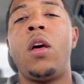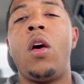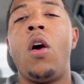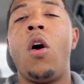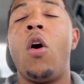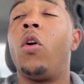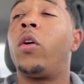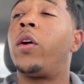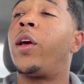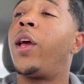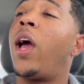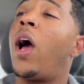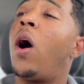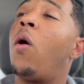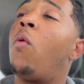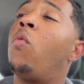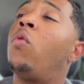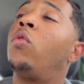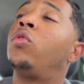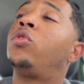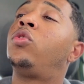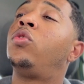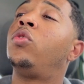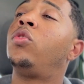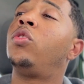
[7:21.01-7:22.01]
Okay, I
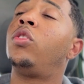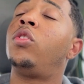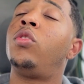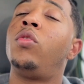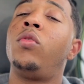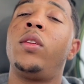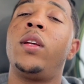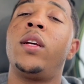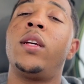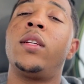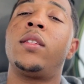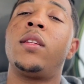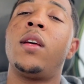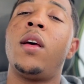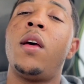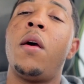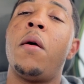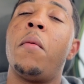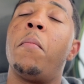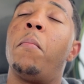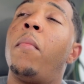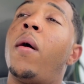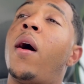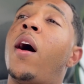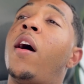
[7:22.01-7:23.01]
want you to do this.
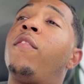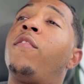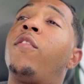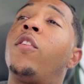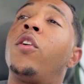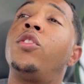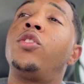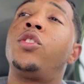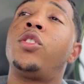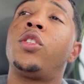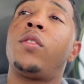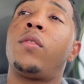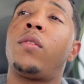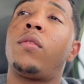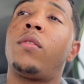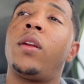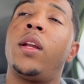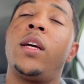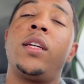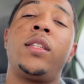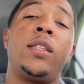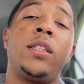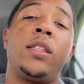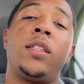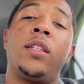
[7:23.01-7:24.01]
My version of a
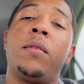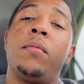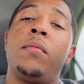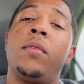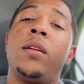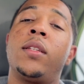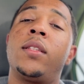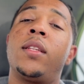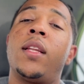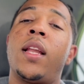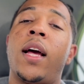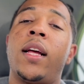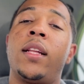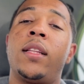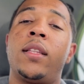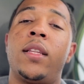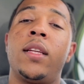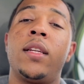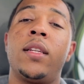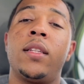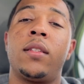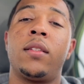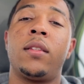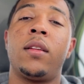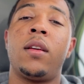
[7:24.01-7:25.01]
relationship looks like
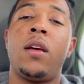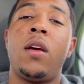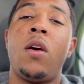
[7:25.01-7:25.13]
this.